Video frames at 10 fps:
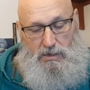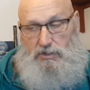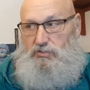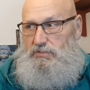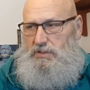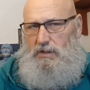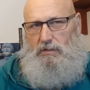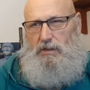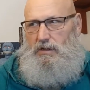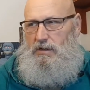
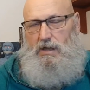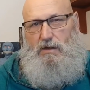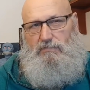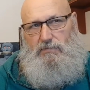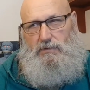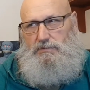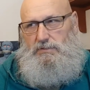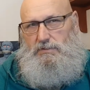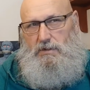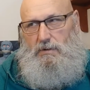Interestingly enough,
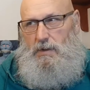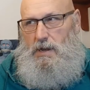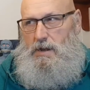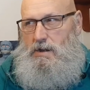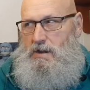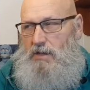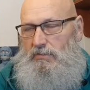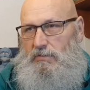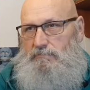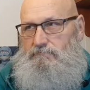isn't there
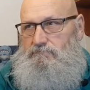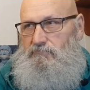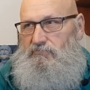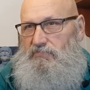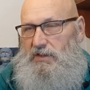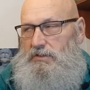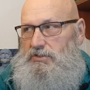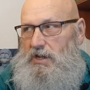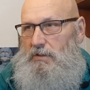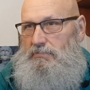another
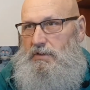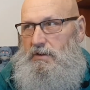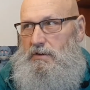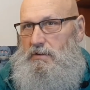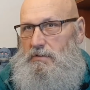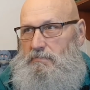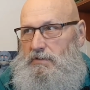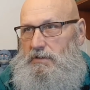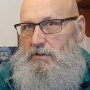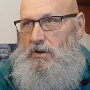fish out there
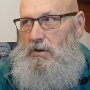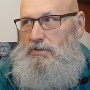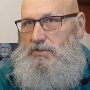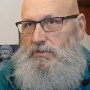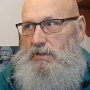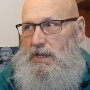in cartoon